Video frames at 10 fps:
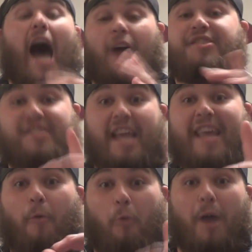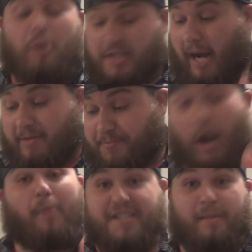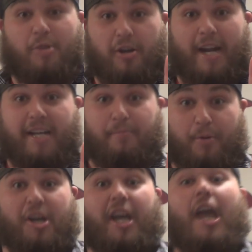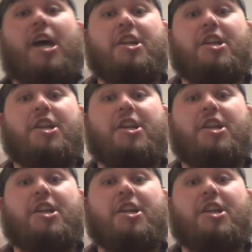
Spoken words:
I'll say that one more time. It's probably someone trying to get a booking.